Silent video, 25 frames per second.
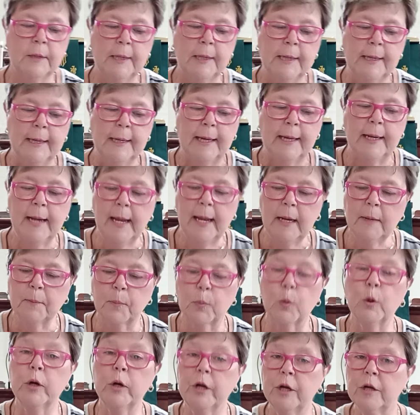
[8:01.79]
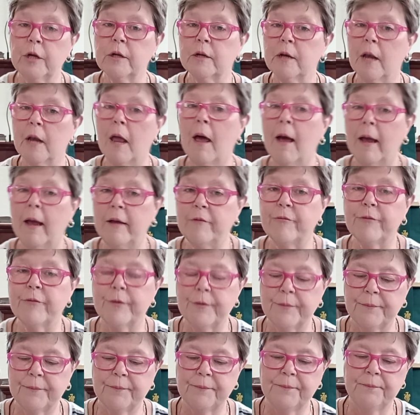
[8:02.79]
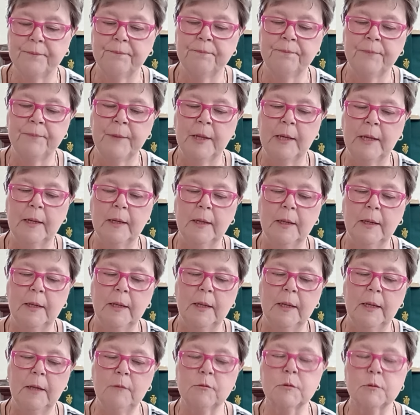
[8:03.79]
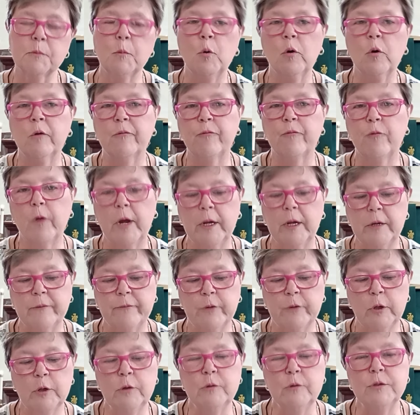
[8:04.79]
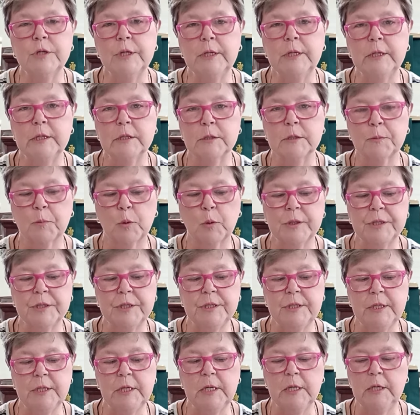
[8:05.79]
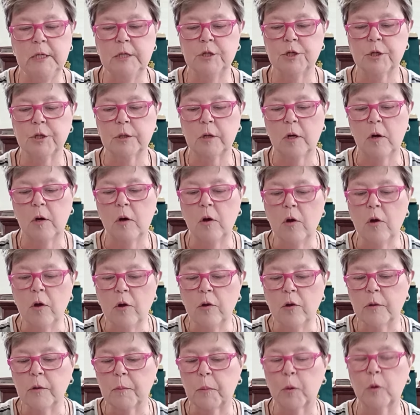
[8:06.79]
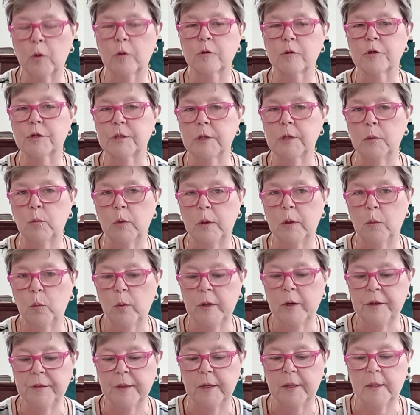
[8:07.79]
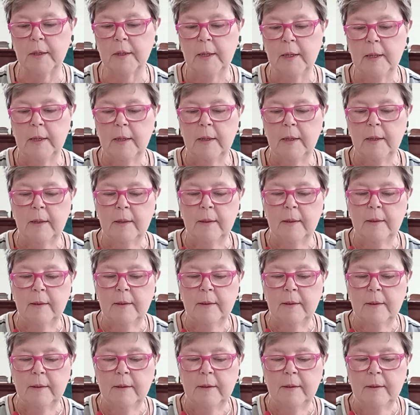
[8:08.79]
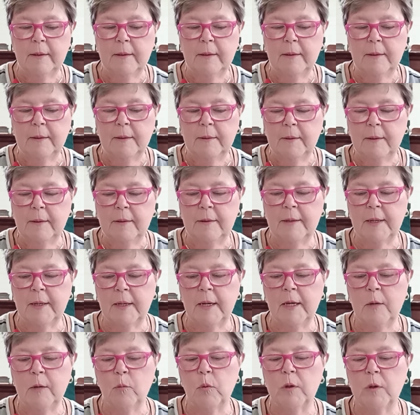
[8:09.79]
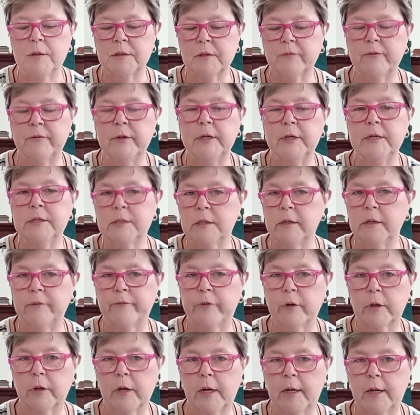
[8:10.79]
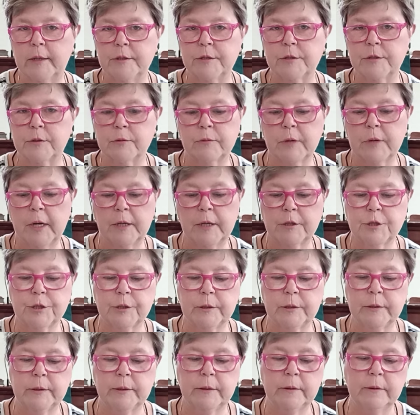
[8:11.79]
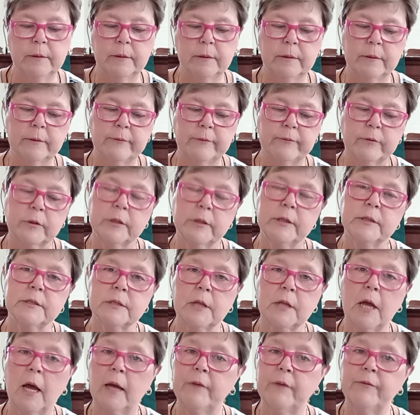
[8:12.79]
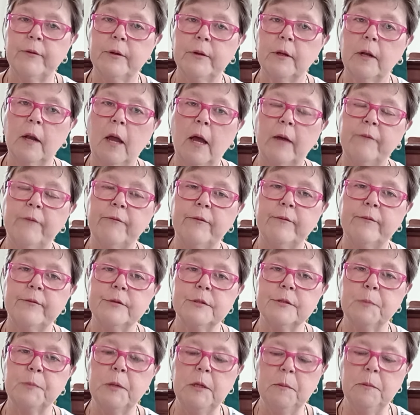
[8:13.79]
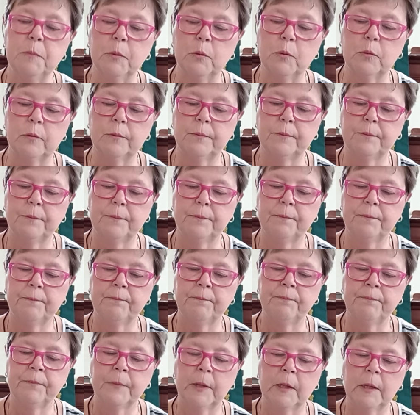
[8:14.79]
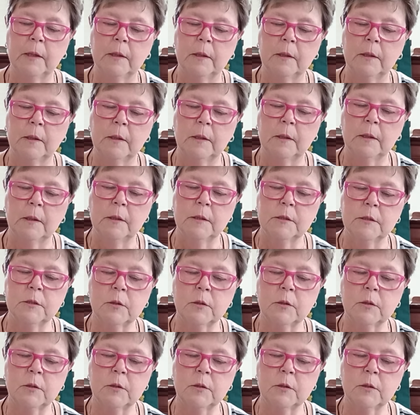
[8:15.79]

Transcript: and had a pretty good life. He was more afraid of losing his prestige and all the perks that went with it than he was of listening for God's direction for his life and the life of his people. So he